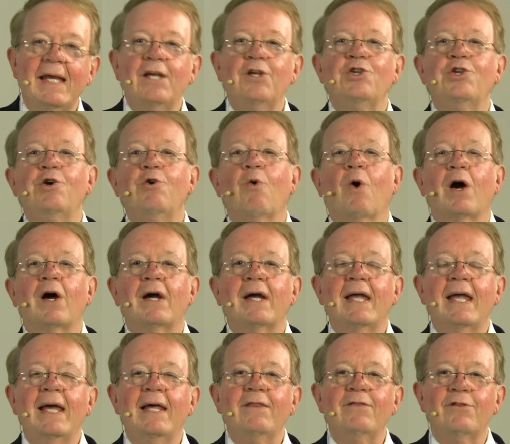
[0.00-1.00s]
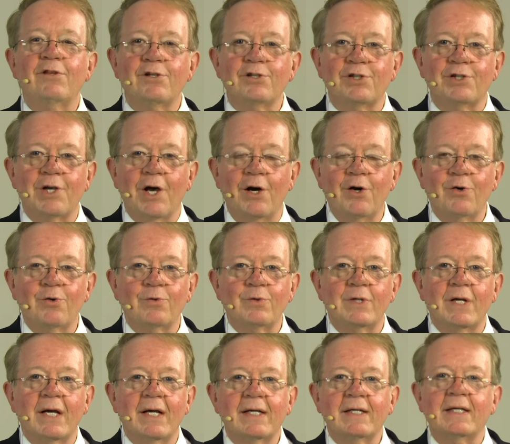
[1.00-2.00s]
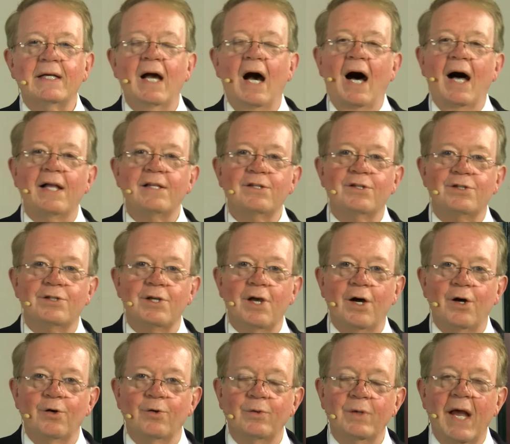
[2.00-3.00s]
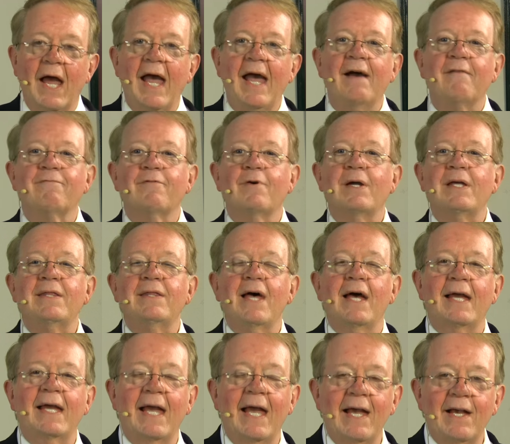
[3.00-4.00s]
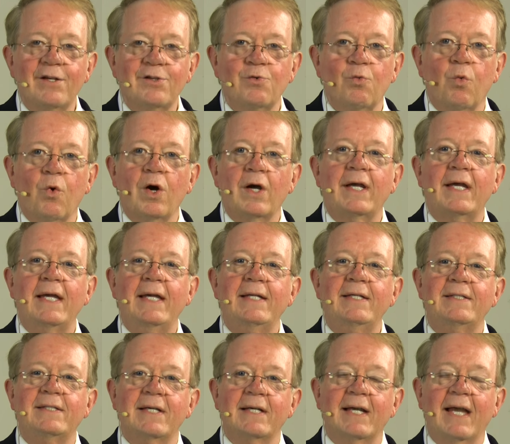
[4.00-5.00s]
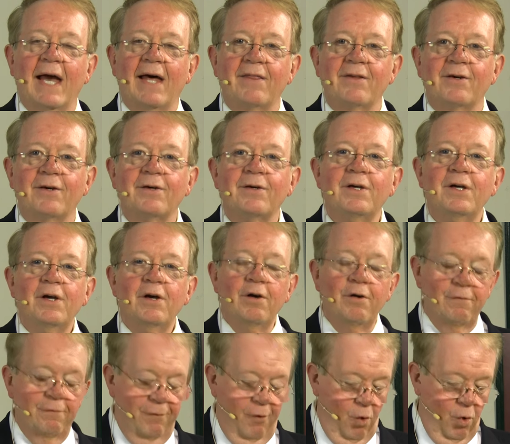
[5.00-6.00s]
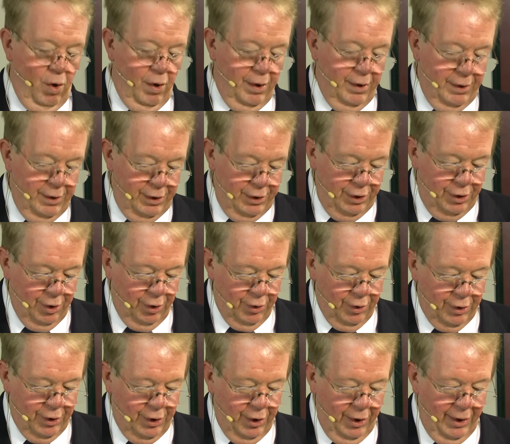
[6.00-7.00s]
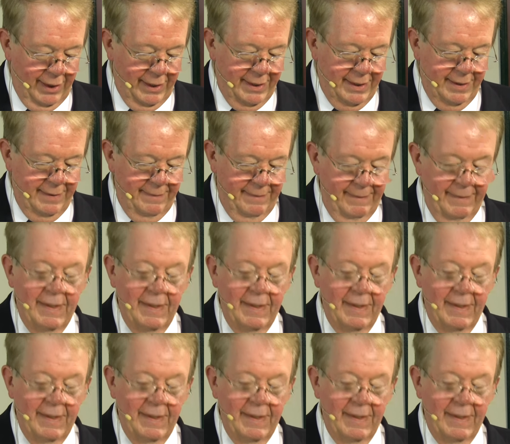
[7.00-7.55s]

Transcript: You are in the zone, God's zone. Everything is working together for your good.